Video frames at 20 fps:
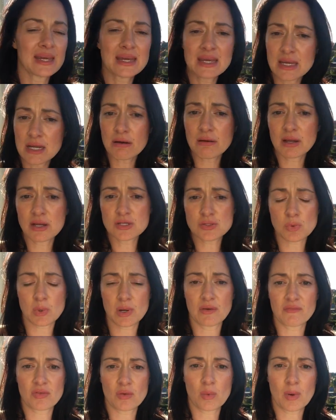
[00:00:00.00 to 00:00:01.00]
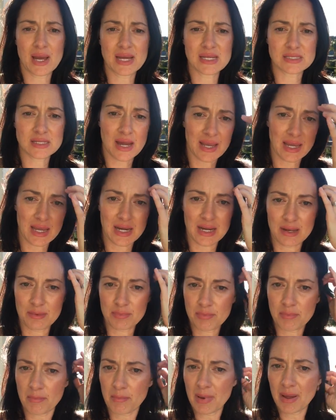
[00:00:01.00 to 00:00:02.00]
hearing is one of the ways I get it.
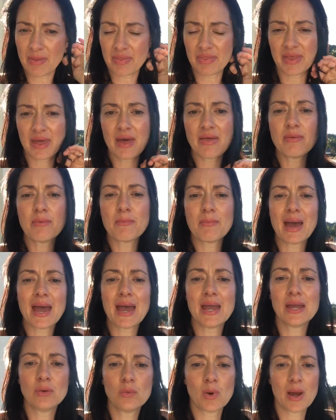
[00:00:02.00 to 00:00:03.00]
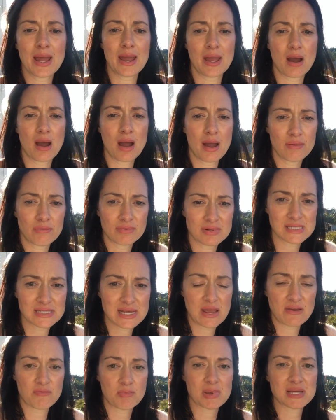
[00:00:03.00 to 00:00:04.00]
The other main way I
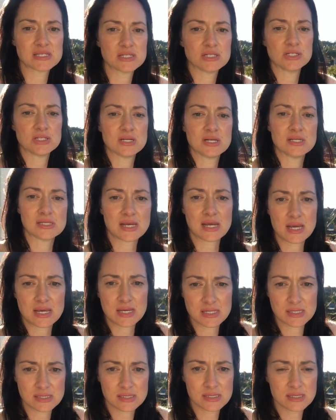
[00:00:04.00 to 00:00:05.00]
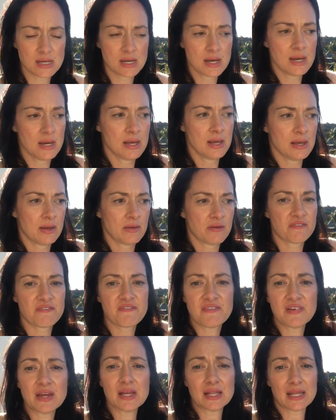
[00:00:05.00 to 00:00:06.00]
receive messages is
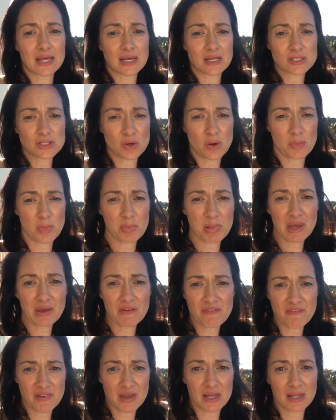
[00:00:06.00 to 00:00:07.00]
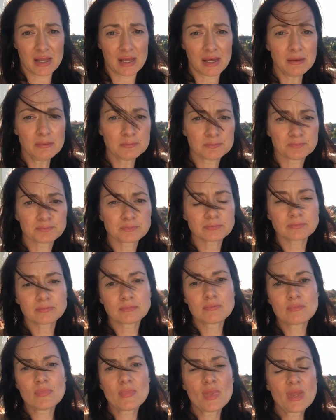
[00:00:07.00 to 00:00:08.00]
feeling. So I'm a big feeler
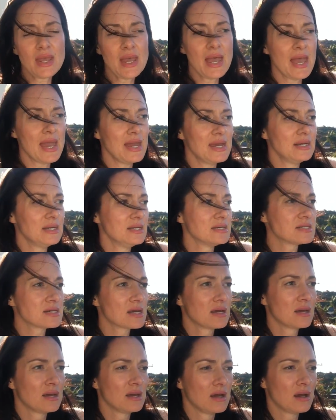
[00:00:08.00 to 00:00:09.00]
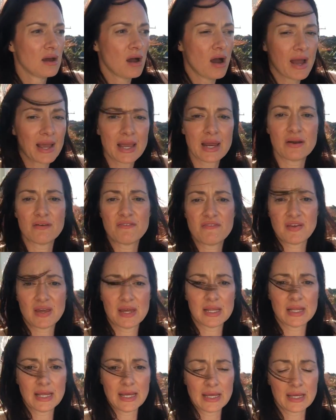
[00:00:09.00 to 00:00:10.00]
and I get a
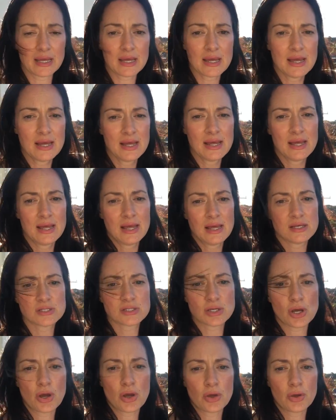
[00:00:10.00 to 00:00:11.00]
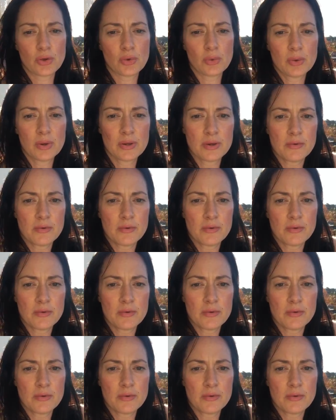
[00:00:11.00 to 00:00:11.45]
feeling. So